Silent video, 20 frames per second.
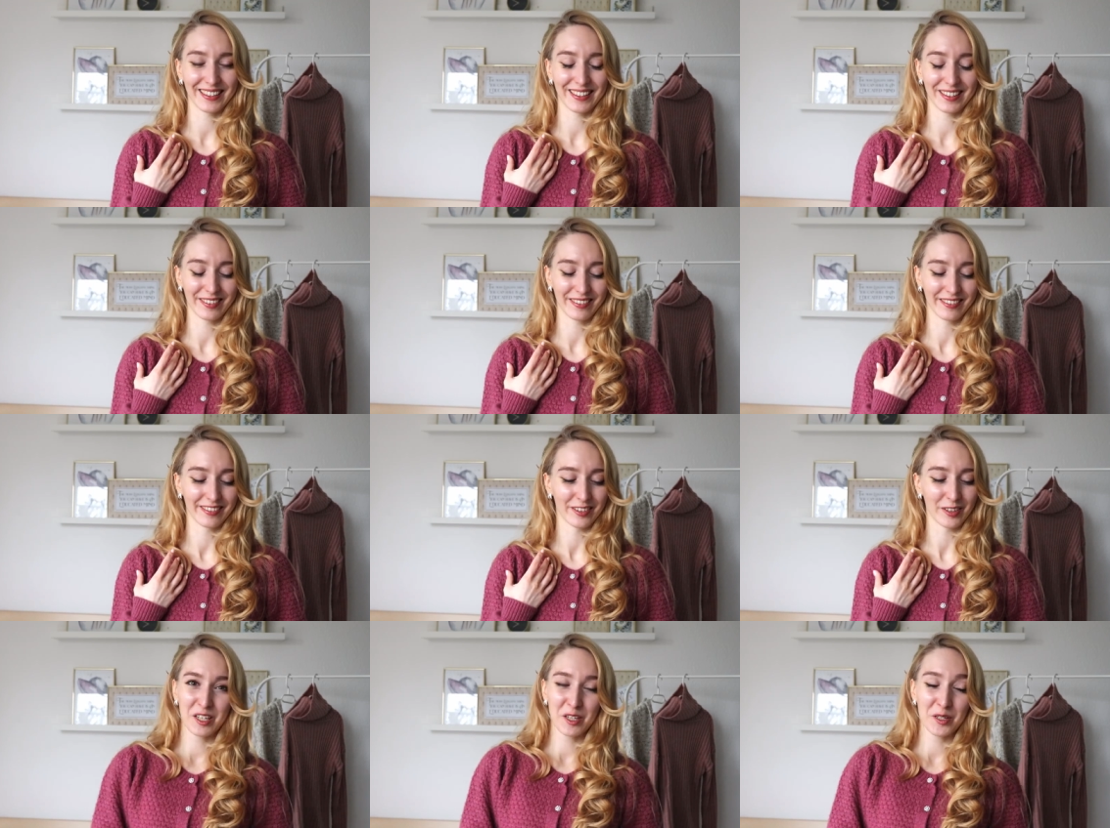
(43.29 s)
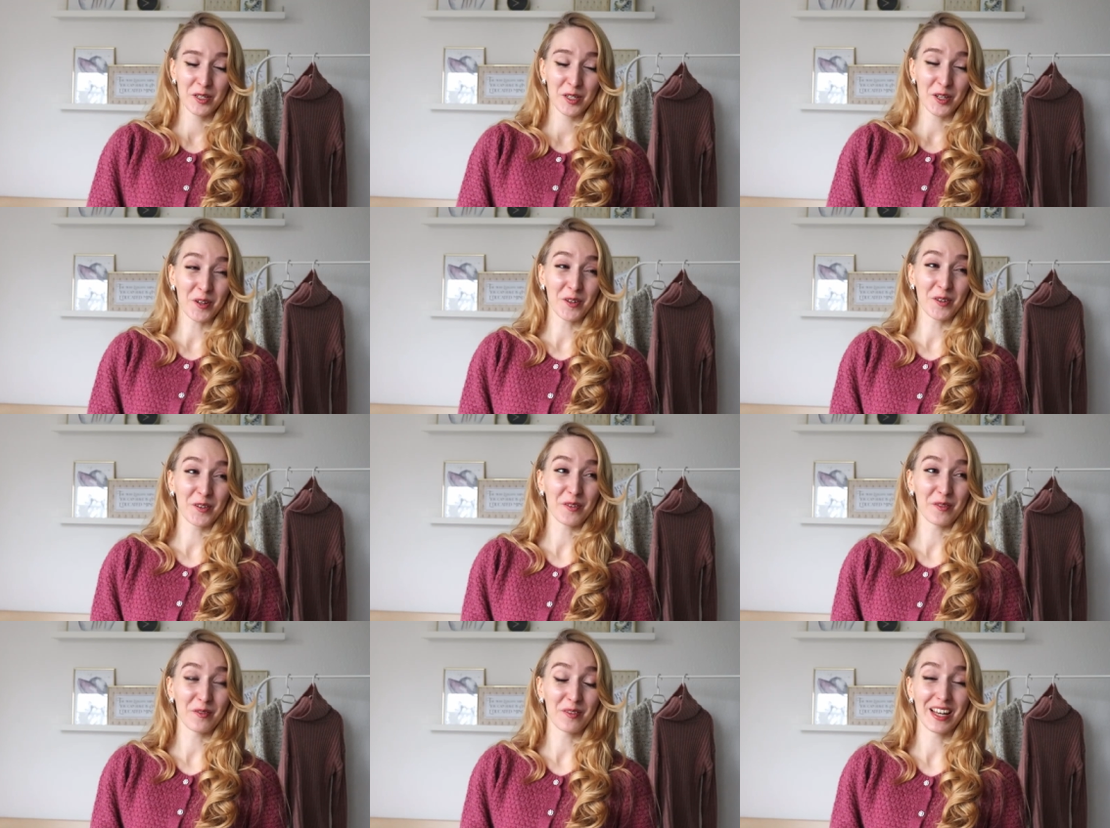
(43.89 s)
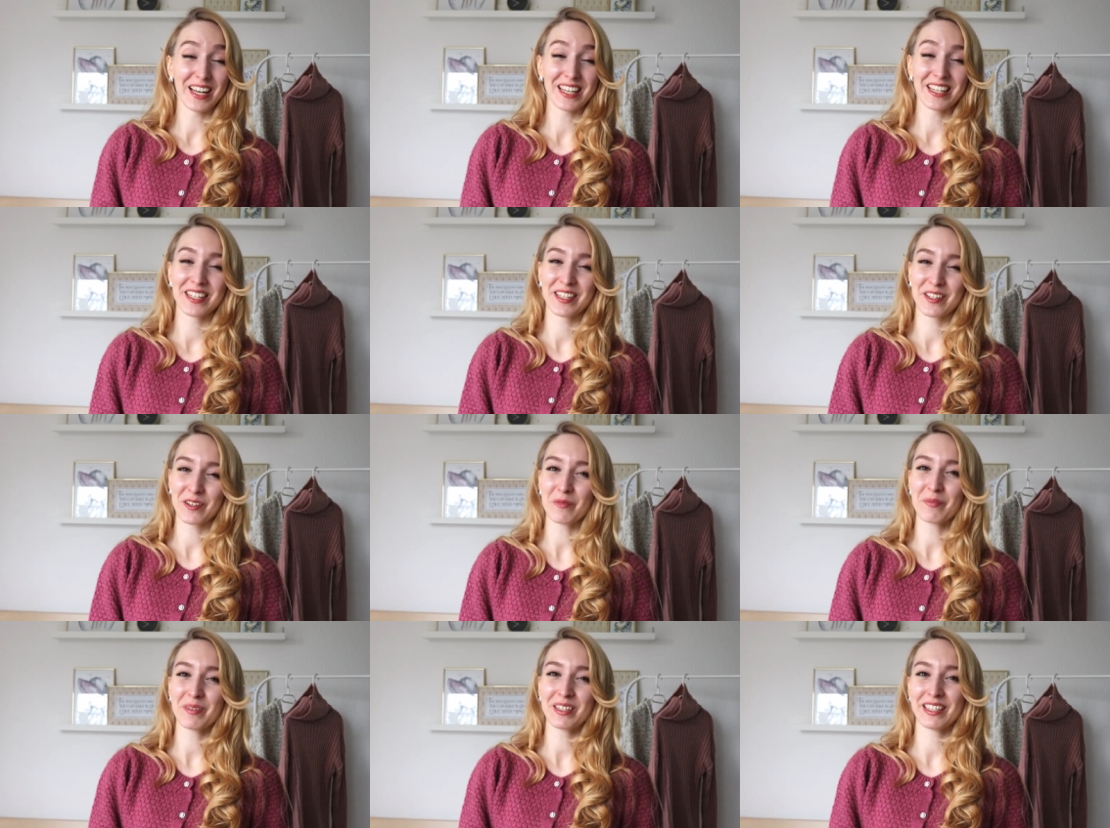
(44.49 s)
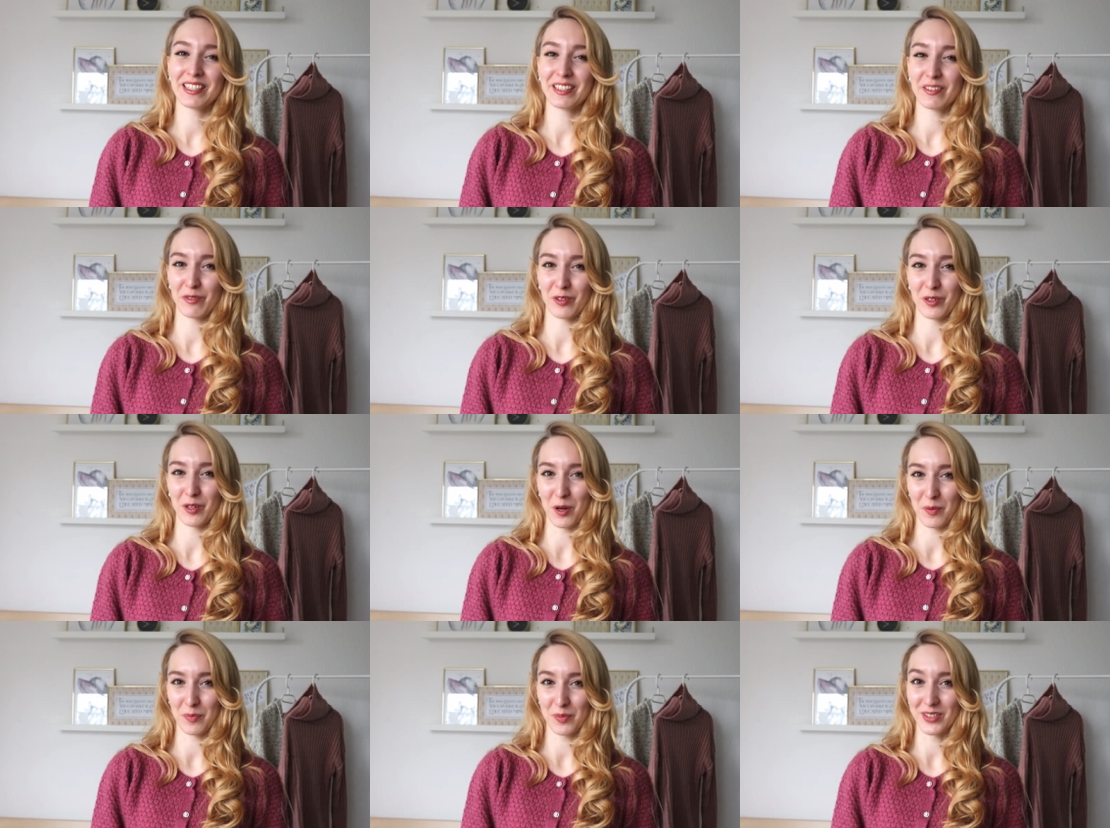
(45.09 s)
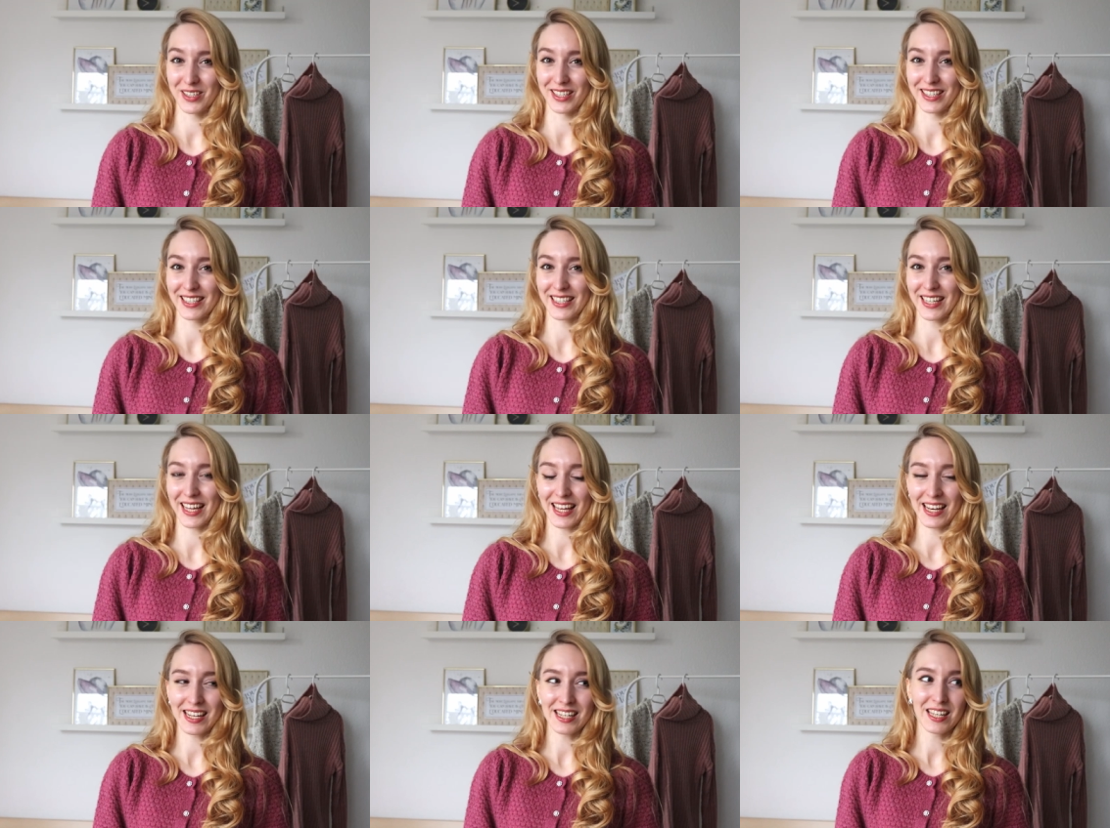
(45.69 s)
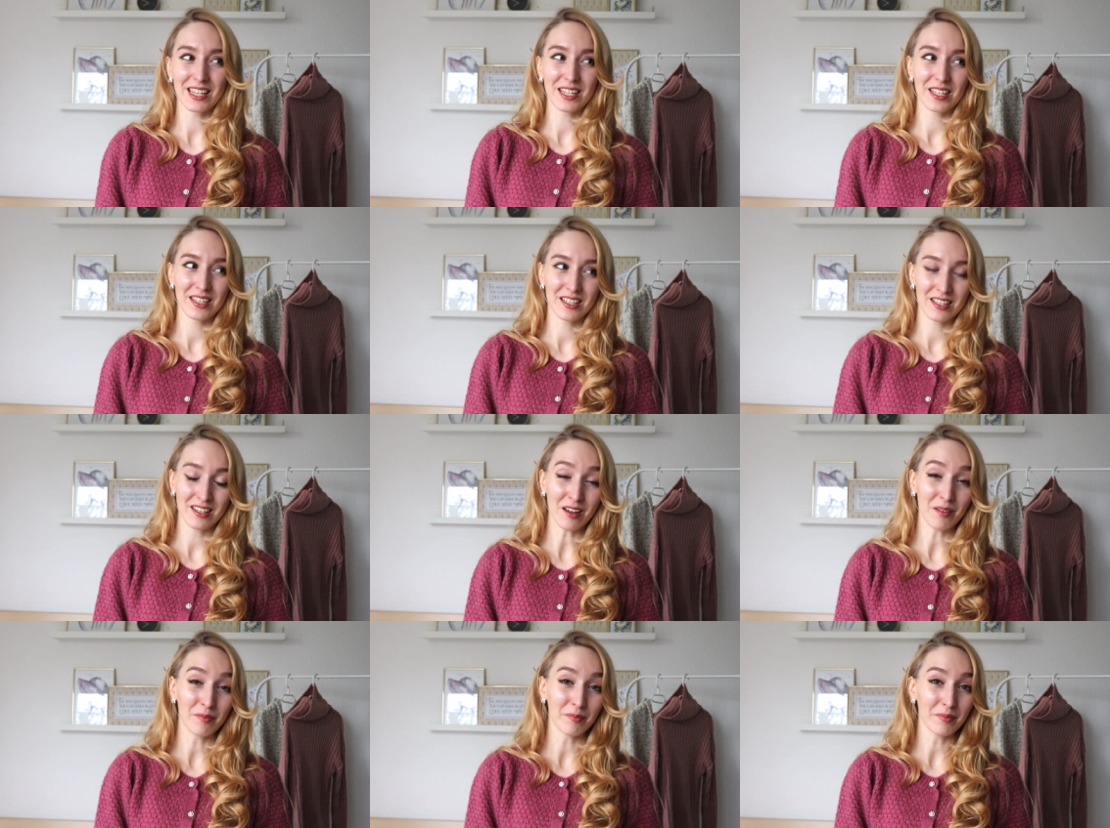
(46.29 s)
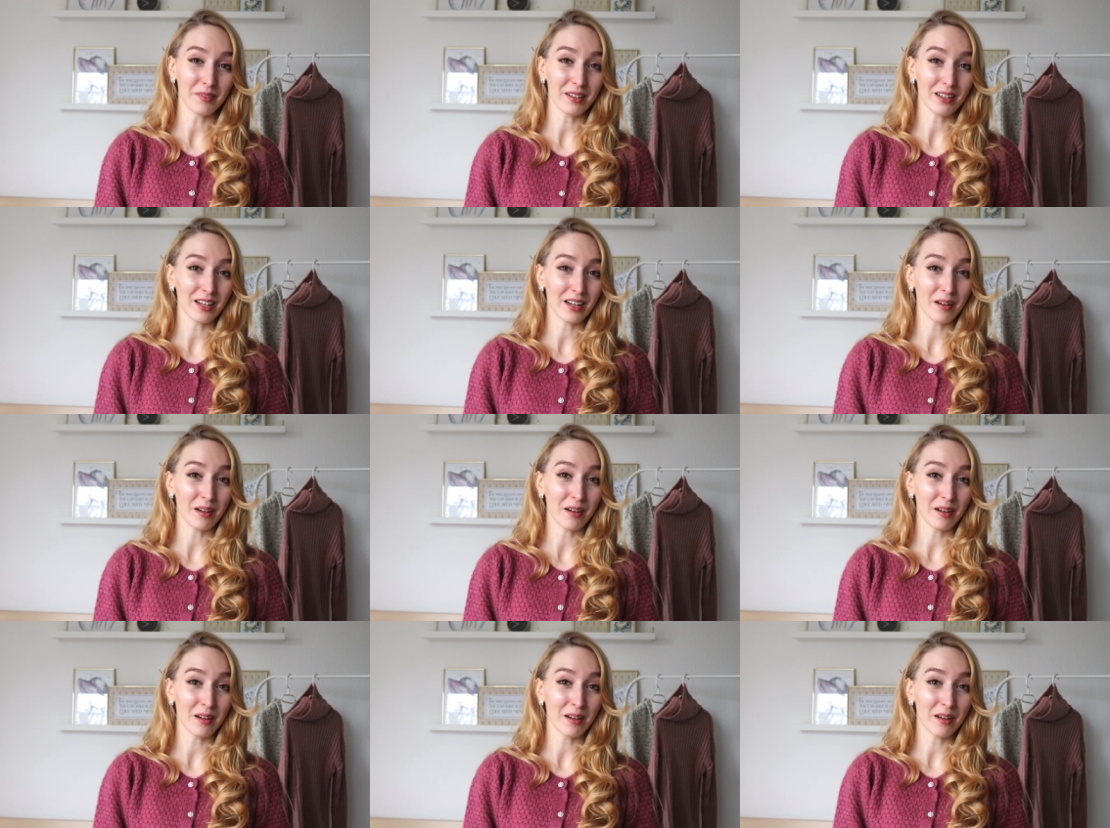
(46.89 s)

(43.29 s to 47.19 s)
to so there are so many different options and some